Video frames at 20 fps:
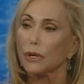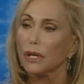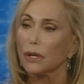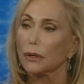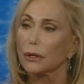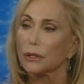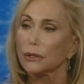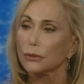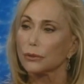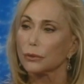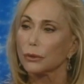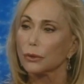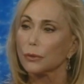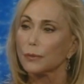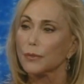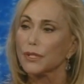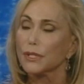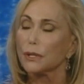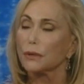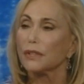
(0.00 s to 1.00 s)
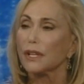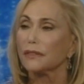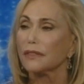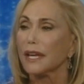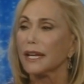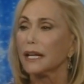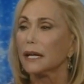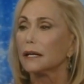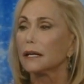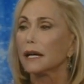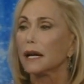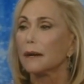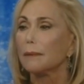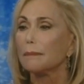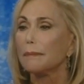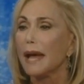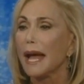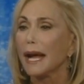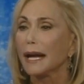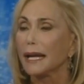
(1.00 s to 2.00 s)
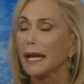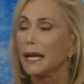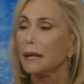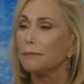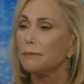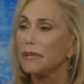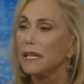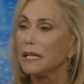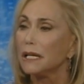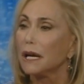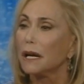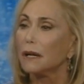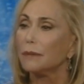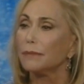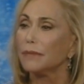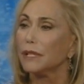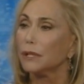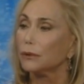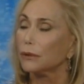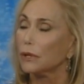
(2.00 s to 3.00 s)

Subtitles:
our troops so that they can come back and become heroes